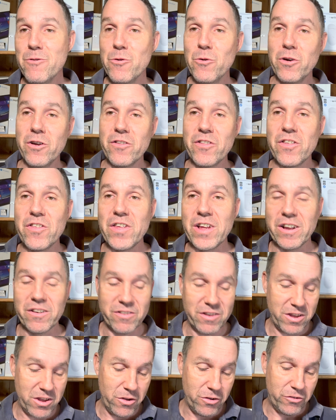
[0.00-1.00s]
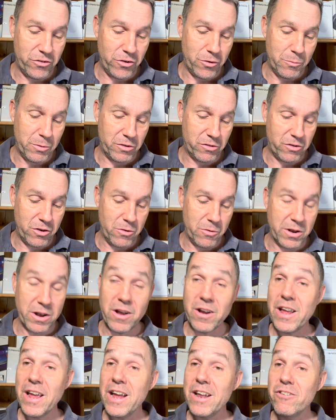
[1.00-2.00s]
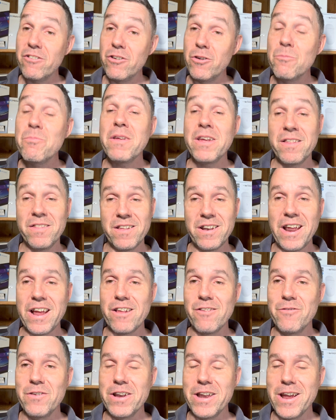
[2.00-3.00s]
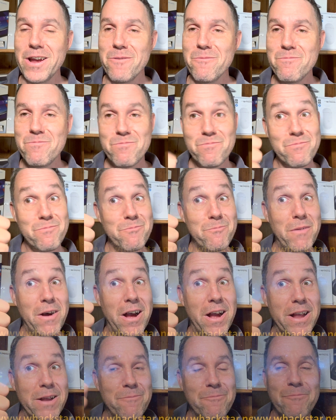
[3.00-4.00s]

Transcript: Do all of the things that YouTubers do. And I'll catch you in the next video. Bye.